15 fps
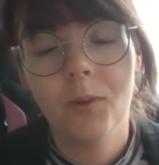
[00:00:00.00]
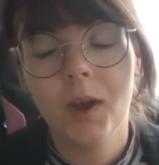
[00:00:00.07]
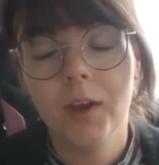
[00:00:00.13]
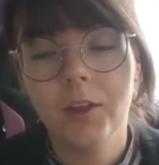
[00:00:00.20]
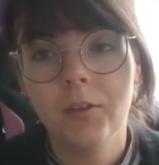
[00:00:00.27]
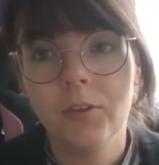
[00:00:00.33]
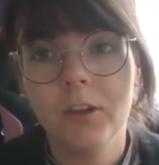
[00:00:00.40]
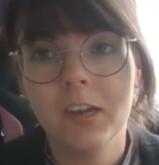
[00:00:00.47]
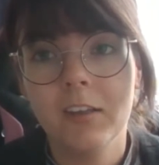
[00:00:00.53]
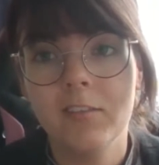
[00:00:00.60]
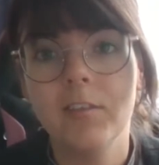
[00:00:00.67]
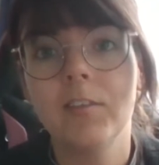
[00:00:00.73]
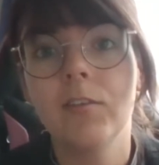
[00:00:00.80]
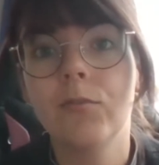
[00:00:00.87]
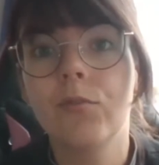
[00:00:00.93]
I usually
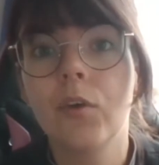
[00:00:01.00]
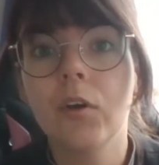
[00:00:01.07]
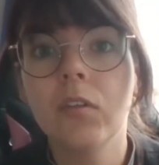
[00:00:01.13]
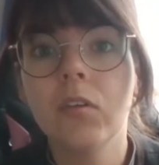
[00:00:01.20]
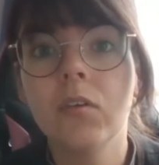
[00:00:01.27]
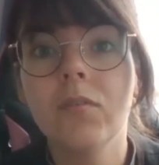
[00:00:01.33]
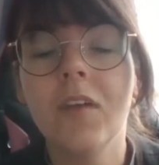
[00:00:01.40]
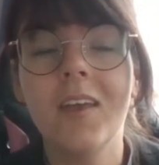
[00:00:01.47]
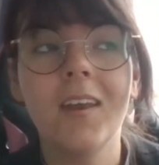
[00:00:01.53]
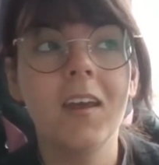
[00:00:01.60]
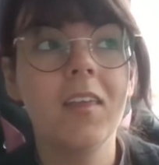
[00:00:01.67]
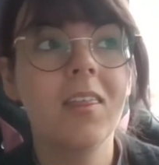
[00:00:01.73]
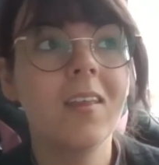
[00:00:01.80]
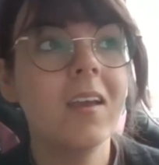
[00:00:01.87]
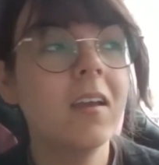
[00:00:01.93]
sit in front of, and
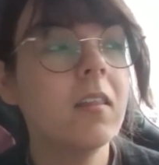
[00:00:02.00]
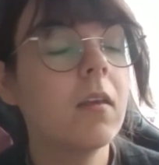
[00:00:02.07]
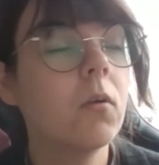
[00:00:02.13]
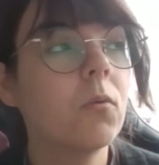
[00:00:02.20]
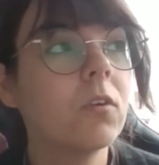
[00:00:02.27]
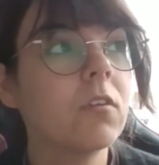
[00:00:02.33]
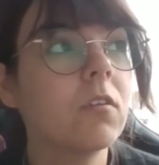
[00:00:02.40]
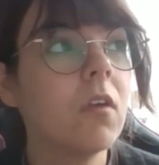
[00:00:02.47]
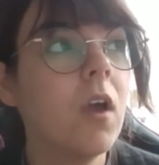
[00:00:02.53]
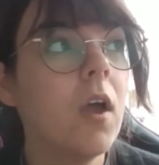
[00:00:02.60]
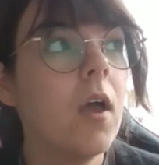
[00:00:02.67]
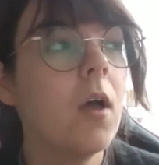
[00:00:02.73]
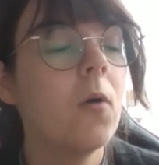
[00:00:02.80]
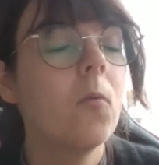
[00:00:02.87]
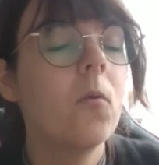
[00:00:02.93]
I think there was
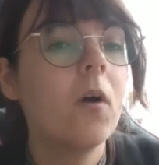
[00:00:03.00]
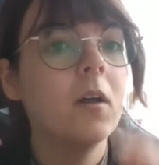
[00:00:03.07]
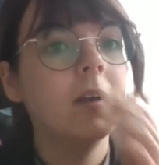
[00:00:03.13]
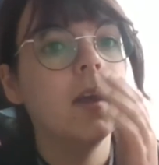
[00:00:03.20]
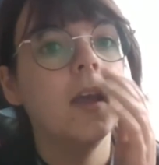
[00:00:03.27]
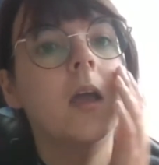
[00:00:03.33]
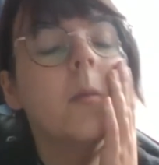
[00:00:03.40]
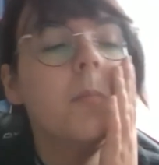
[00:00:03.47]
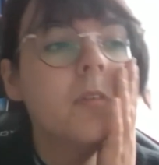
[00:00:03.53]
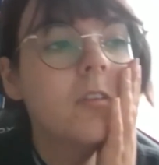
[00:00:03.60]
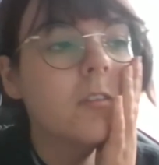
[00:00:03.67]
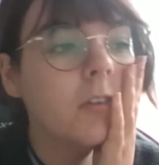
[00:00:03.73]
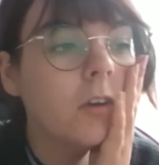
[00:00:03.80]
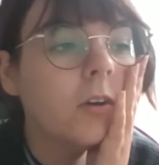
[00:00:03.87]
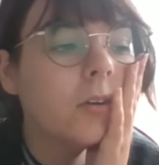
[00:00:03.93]
one
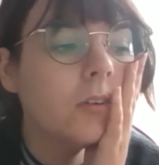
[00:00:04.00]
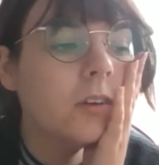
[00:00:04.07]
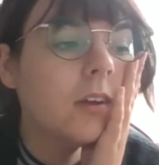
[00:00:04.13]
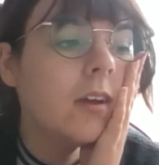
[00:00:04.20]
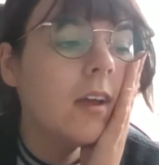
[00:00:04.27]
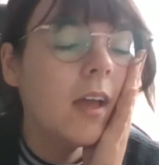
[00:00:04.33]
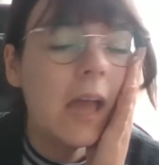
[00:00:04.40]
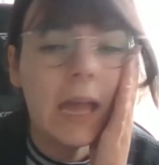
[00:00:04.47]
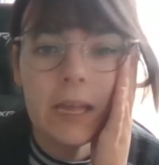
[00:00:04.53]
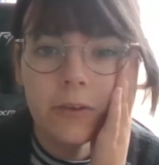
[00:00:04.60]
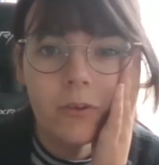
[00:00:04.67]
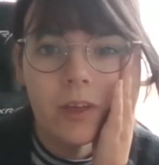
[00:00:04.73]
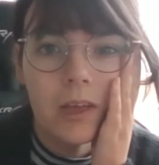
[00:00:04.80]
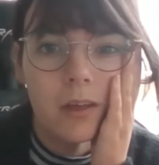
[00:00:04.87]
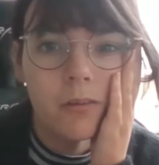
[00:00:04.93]
episode, I
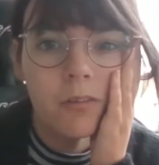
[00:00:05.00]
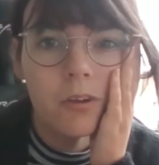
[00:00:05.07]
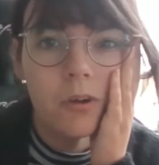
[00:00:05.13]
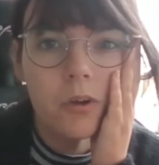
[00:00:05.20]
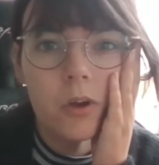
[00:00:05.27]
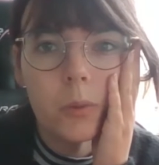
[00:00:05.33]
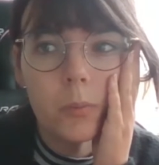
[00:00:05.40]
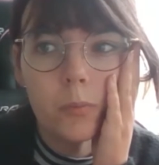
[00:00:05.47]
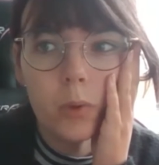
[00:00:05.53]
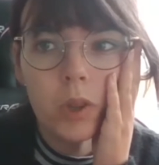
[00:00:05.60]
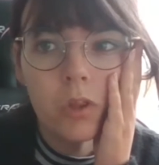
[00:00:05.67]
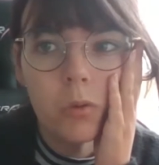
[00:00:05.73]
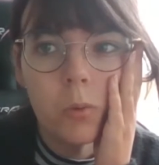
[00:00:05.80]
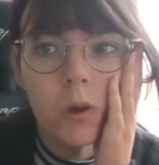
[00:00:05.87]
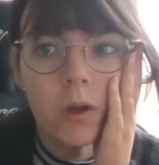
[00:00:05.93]
will have to look up
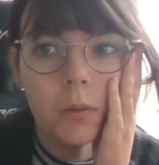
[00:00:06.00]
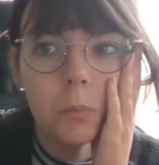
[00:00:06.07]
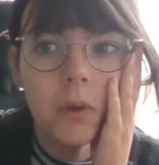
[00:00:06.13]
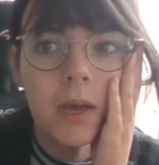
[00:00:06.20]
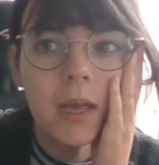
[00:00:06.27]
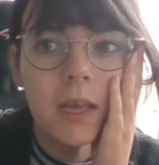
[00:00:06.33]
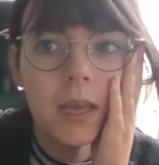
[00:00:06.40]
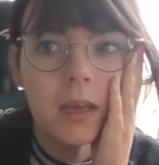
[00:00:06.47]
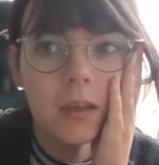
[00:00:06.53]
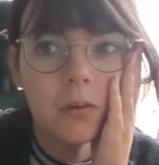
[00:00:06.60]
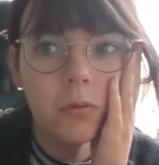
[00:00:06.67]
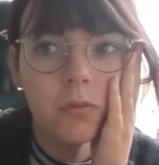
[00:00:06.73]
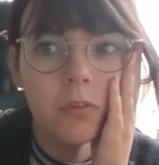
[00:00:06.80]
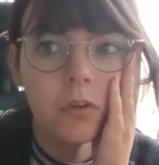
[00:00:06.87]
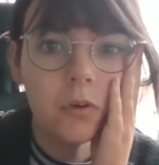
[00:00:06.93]
which one, but I kind
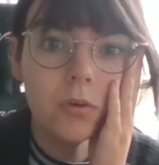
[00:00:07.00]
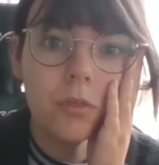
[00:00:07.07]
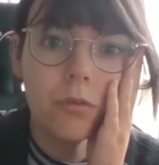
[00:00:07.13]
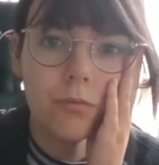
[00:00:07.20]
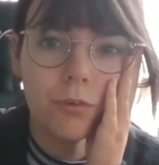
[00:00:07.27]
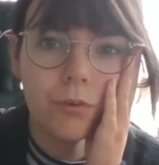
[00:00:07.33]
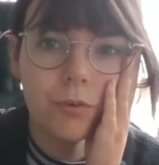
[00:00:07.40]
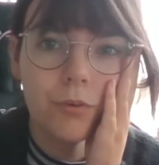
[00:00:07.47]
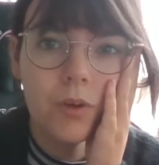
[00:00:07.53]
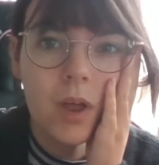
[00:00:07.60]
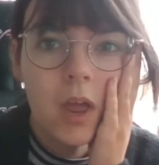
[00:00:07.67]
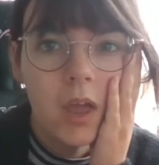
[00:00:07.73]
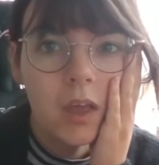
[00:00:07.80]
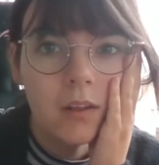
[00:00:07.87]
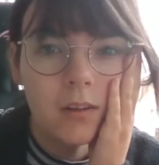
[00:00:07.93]
of talked through
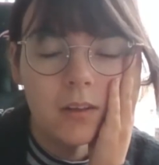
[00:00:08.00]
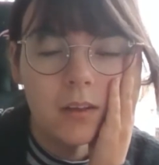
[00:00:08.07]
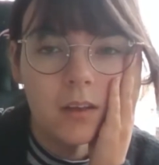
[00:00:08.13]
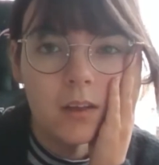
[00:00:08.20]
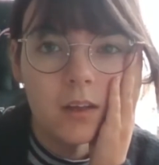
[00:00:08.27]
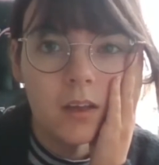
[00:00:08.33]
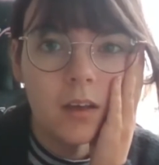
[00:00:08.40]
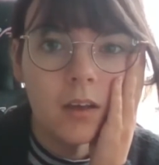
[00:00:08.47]
the